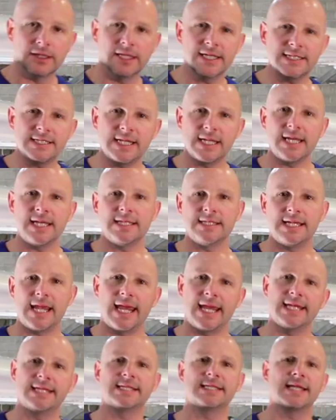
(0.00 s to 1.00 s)
this is
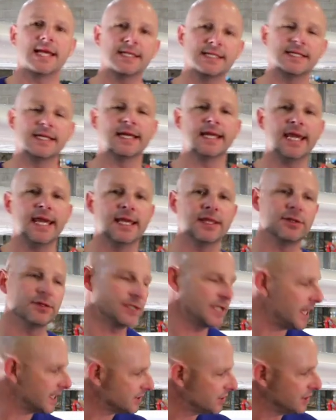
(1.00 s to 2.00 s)
a Cessna kit.
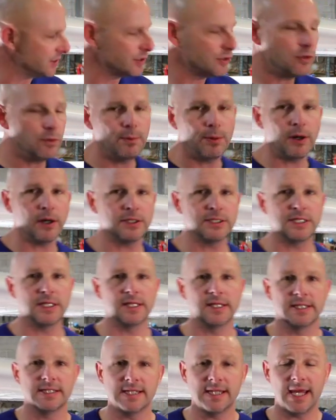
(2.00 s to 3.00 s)
There's actually two parts to
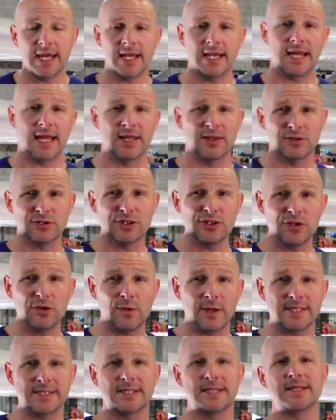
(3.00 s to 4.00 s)
this kit and there's two
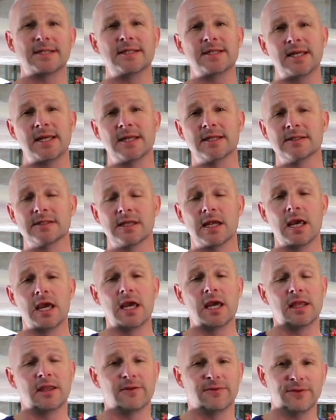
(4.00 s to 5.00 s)
STCs.
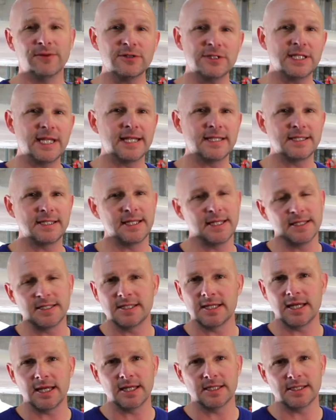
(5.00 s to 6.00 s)
The first
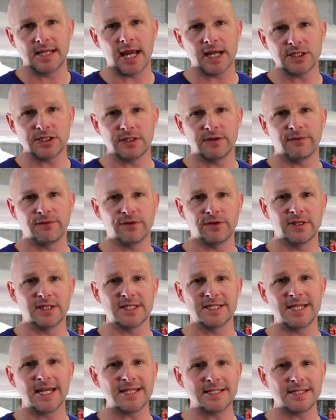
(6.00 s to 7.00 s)
STC is actually for the
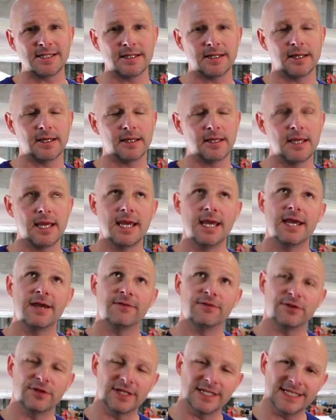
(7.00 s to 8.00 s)
Cessna,
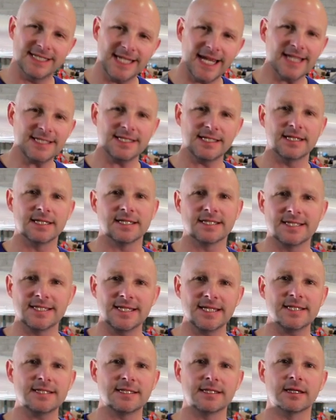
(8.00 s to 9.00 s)
for the Cessna
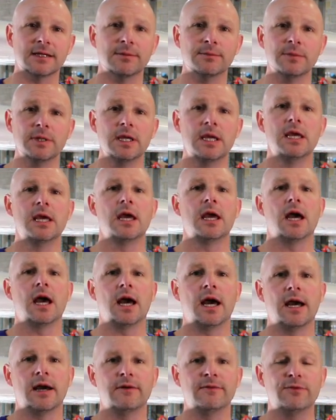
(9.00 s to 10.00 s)
system
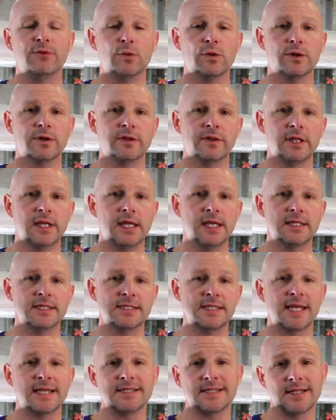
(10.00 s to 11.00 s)
uh, for the
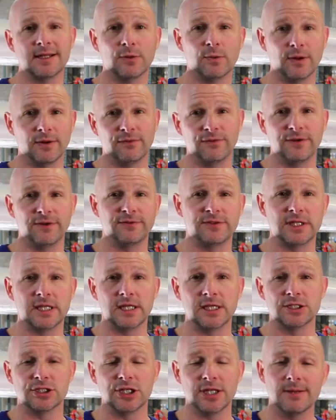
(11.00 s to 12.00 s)
Cessna
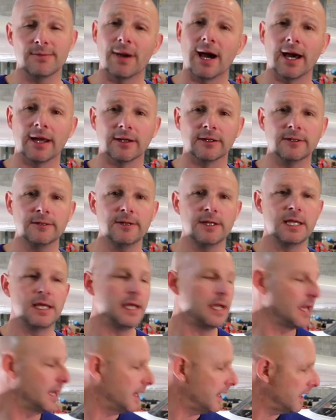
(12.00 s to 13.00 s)
150G model.
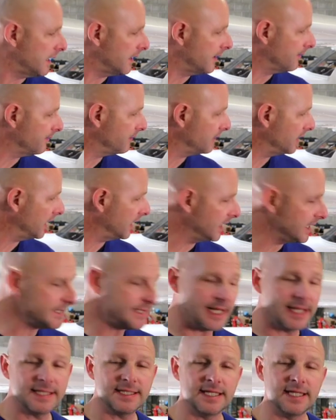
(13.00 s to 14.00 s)
Um, it is
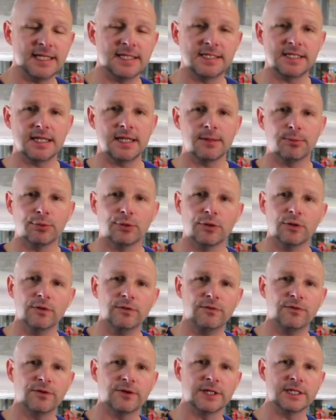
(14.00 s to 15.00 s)
STC
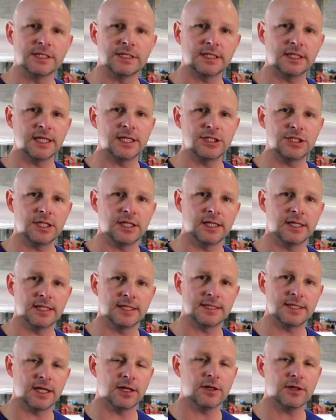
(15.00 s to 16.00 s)
approved for installation in
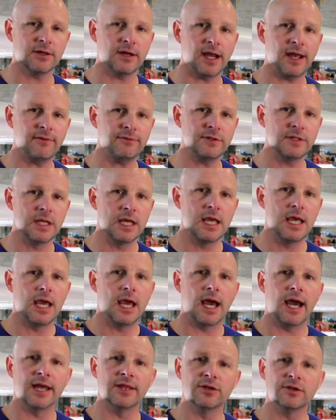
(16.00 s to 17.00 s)
this aircraft.
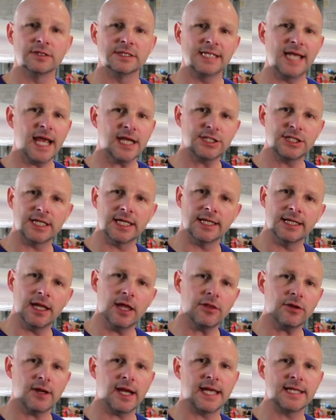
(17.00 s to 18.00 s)
Uh, there is actually
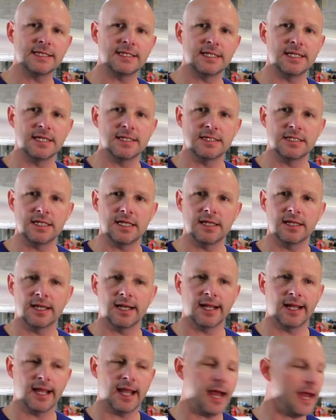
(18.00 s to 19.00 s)
another STC that
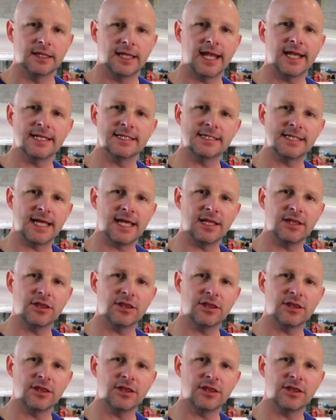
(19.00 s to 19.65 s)
I got that is a